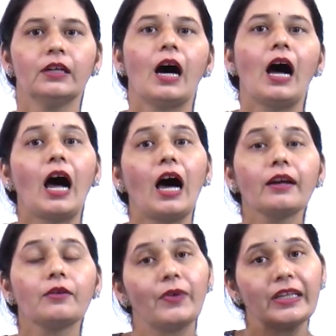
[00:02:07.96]
are
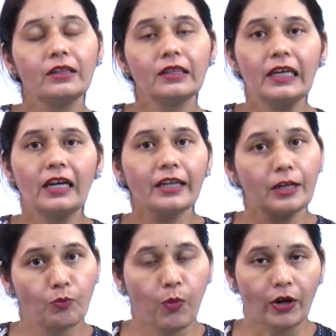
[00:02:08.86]
whether they are
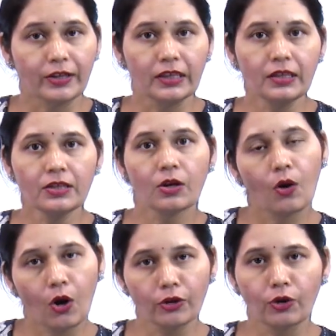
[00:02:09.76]
important
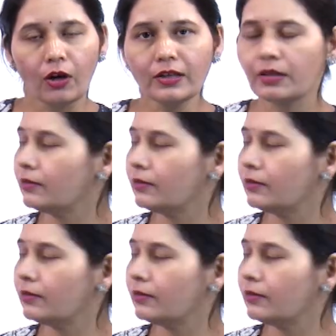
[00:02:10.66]
or not.